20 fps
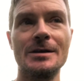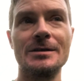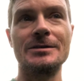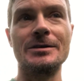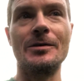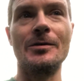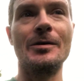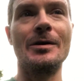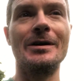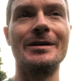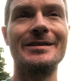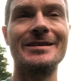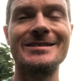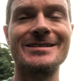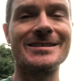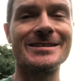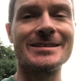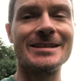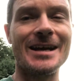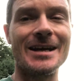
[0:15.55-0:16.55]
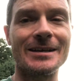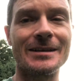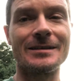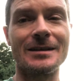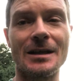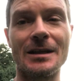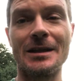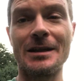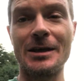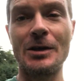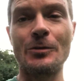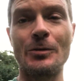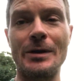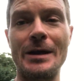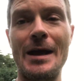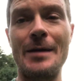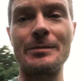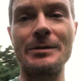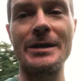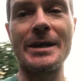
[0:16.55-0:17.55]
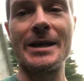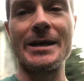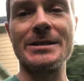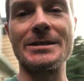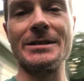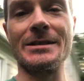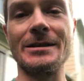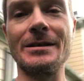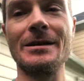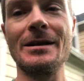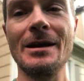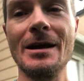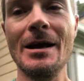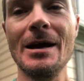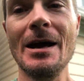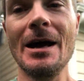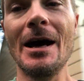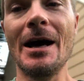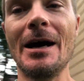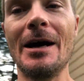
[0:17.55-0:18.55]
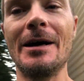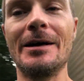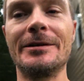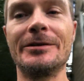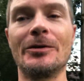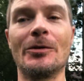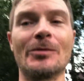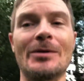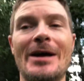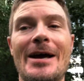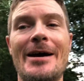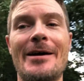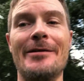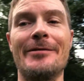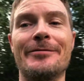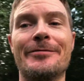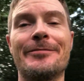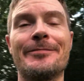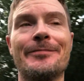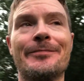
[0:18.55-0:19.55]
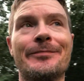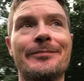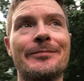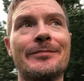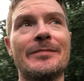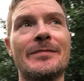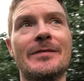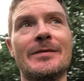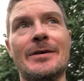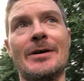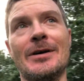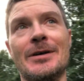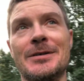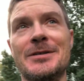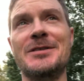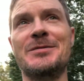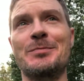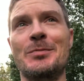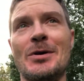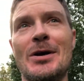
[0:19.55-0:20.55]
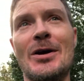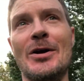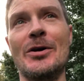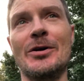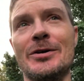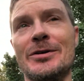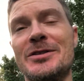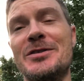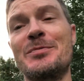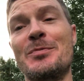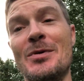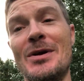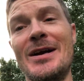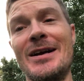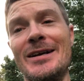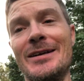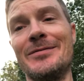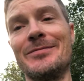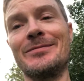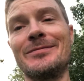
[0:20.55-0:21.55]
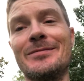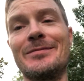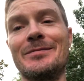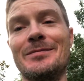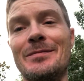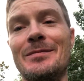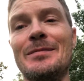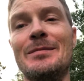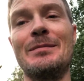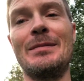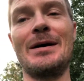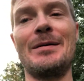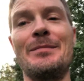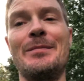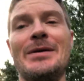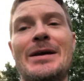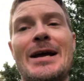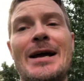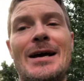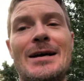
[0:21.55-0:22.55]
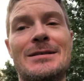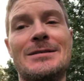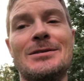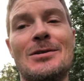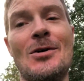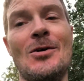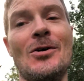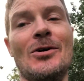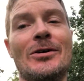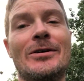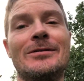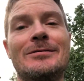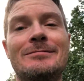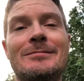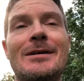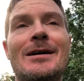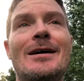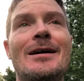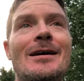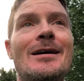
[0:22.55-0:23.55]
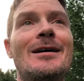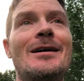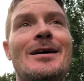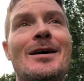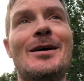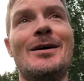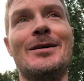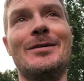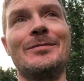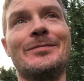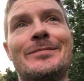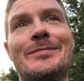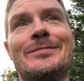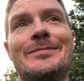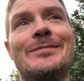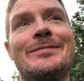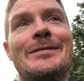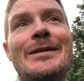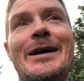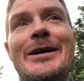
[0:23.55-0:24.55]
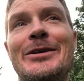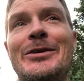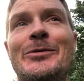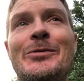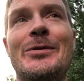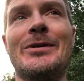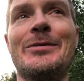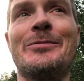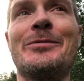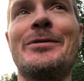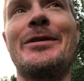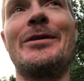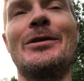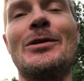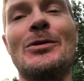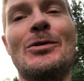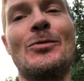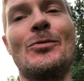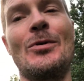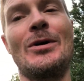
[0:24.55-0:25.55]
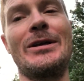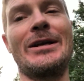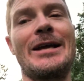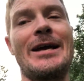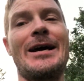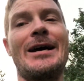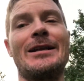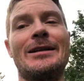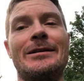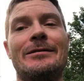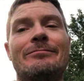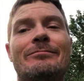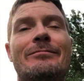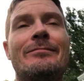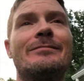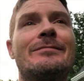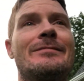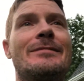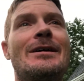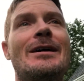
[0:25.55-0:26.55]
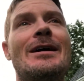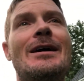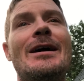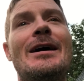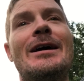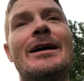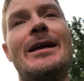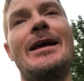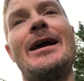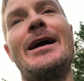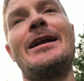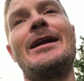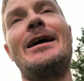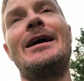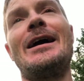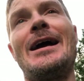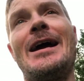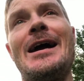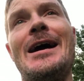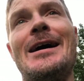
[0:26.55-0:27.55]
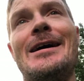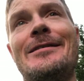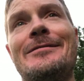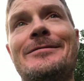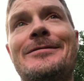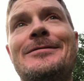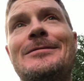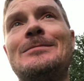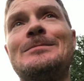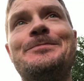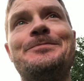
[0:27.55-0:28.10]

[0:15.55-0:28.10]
So this is not a liquid application. I don't have a sprayer to spray my big ass lawn. Not doing it with the little 1-gallon can I have.